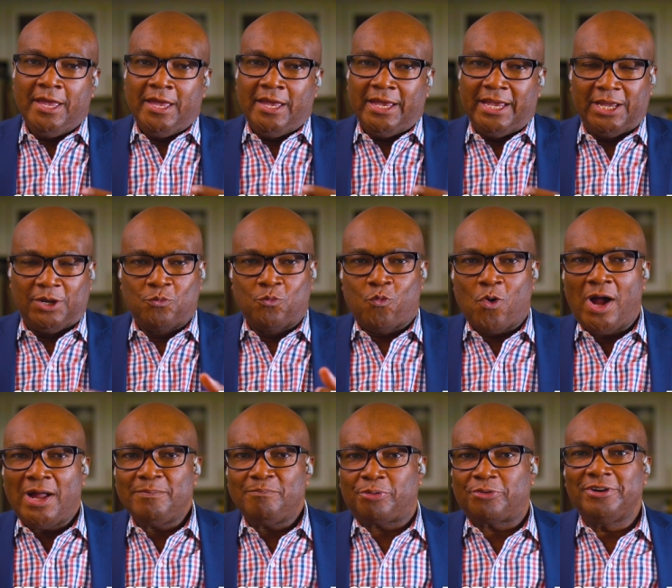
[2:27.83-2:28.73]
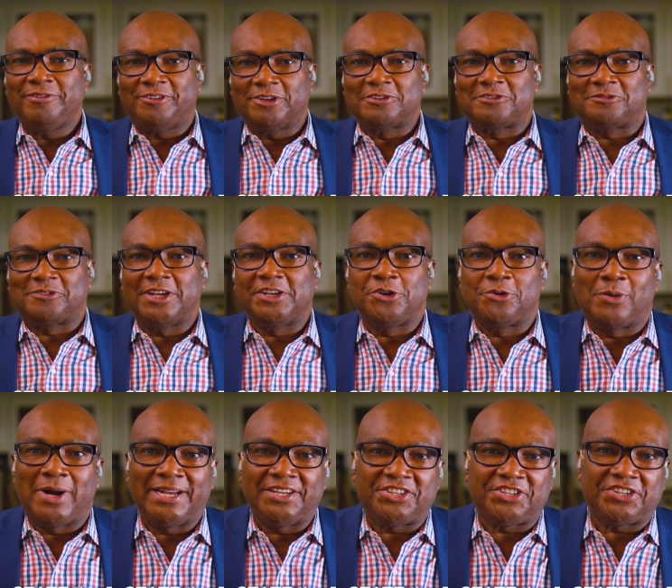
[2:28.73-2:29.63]
In one previous video,
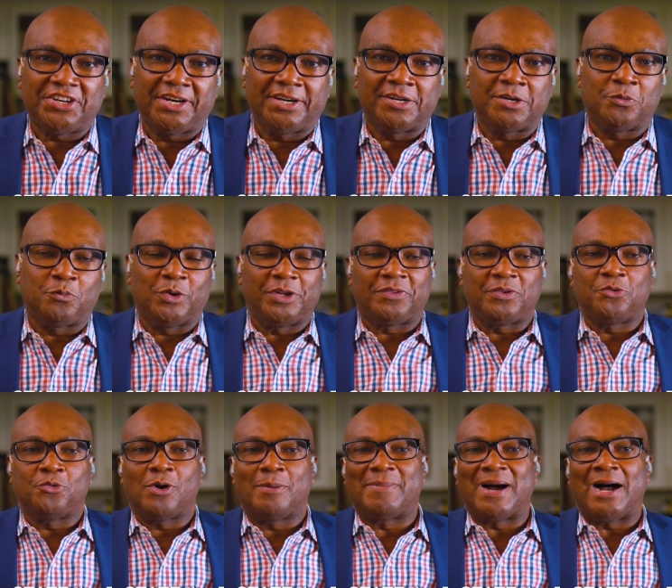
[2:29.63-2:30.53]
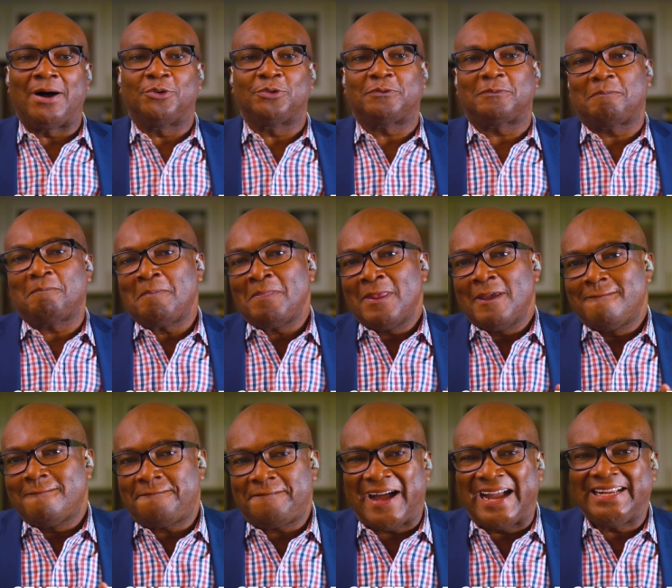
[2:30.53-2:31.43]
I shared with you about
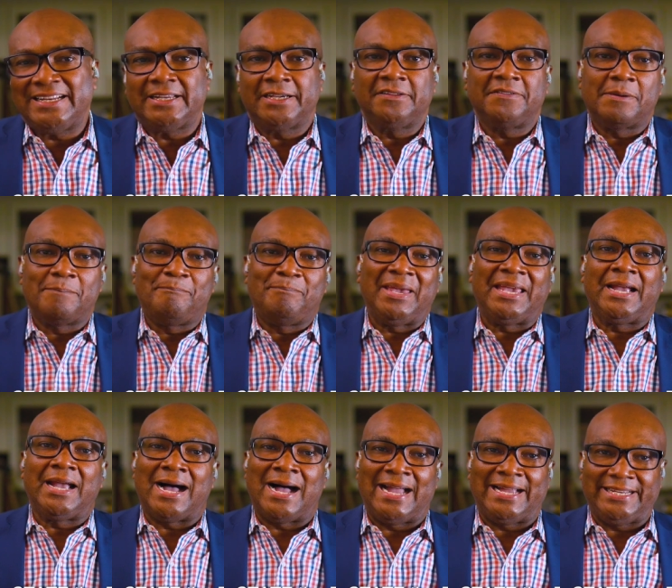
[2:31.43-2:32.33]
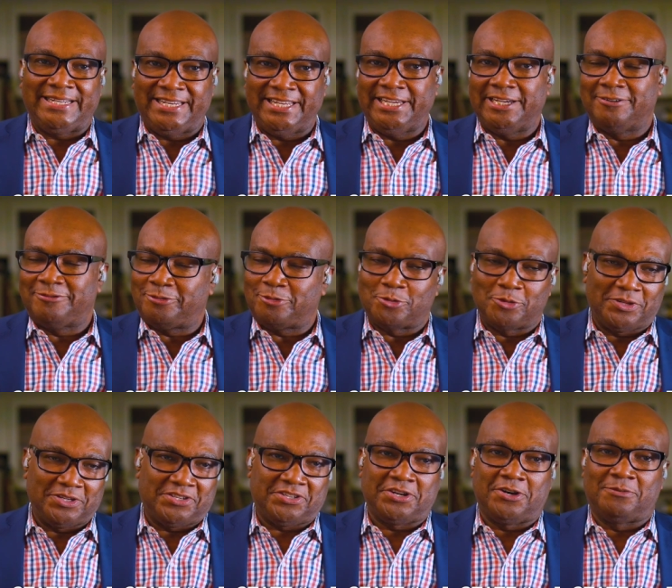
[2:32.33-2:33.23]
finding the big idea for
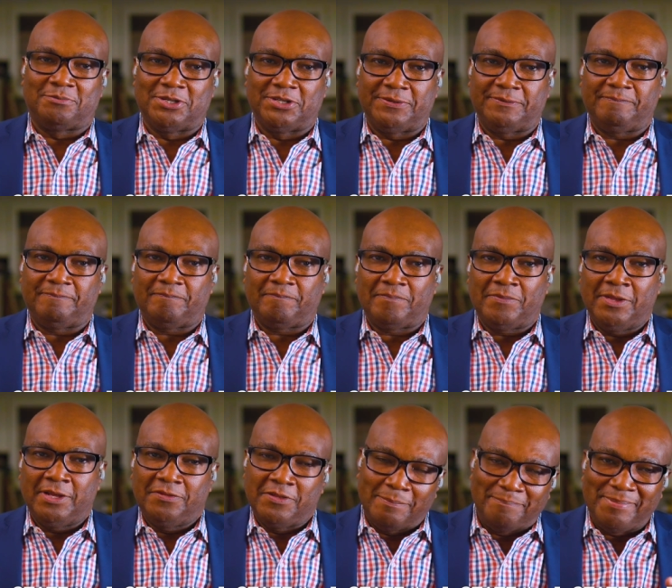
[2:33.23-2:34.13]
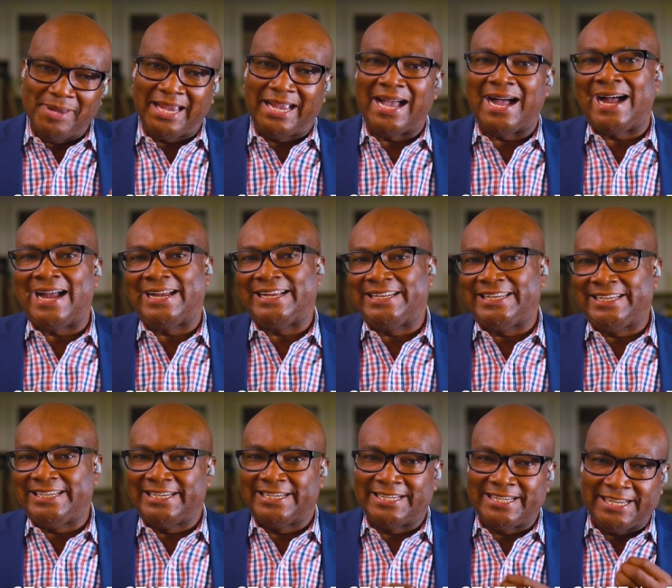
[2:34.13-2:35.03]
the sermon. The big
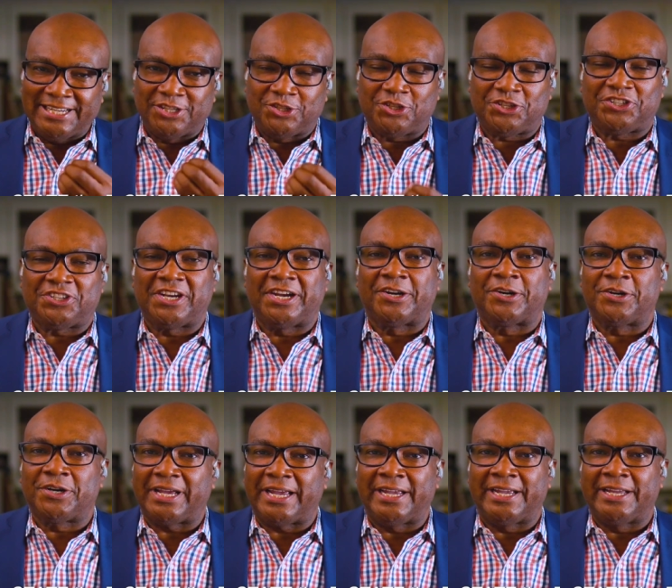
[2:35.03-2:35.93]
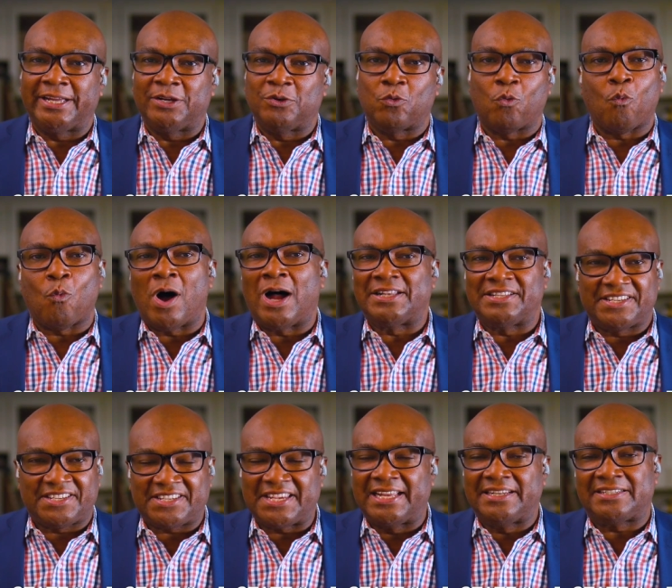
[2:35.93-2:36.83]
idea is shared in one
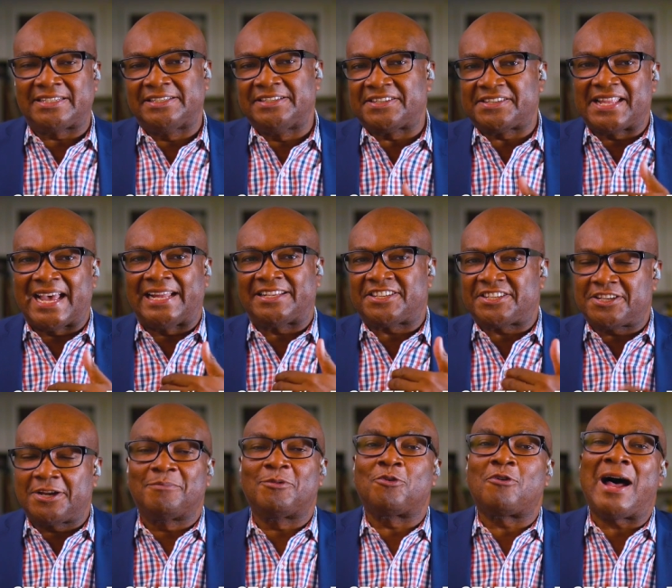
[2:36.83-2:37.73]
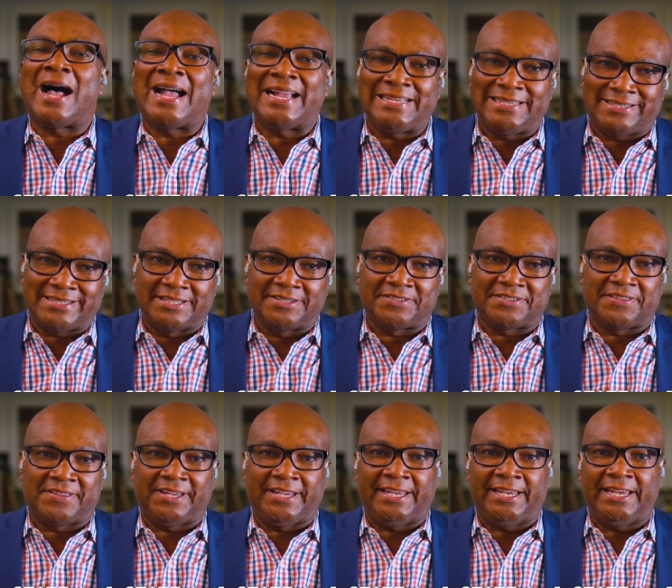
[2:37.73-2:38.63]
sentence that summarizes
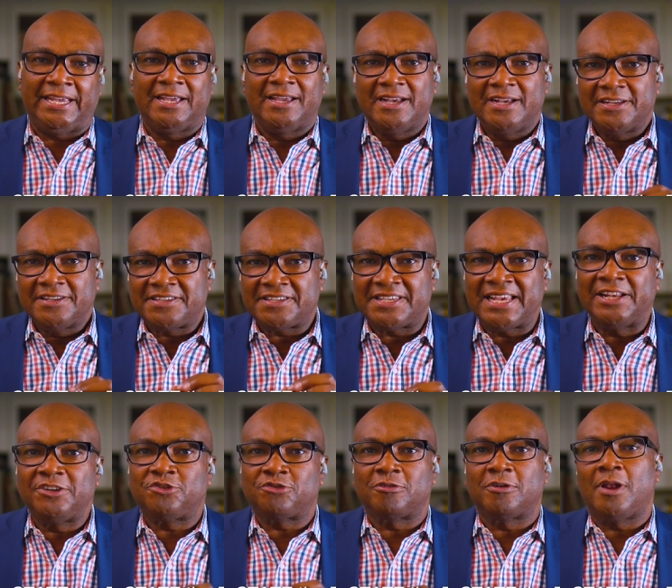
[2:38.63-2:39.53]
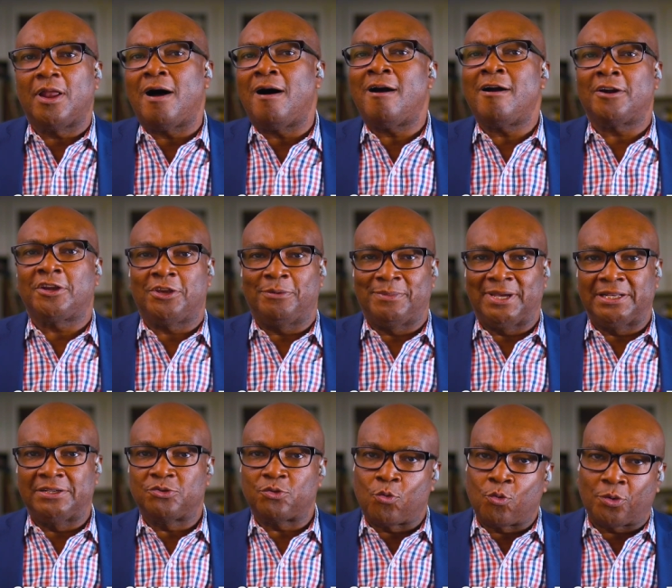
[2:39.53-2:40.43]
the central
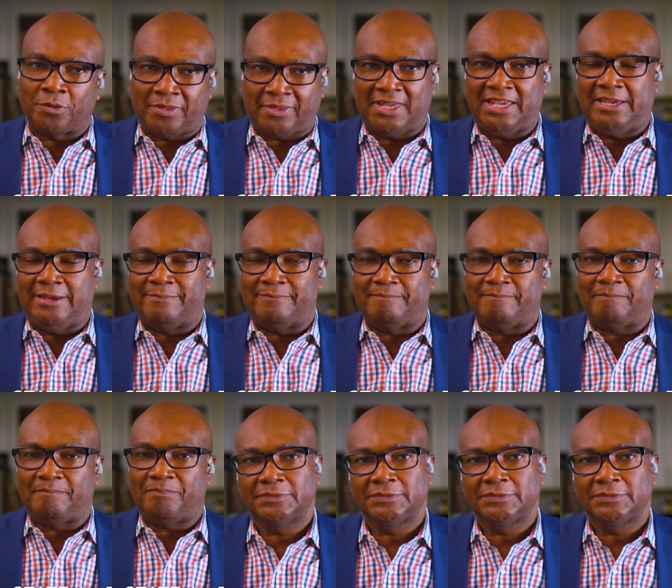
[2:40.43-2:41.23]
argument or theme.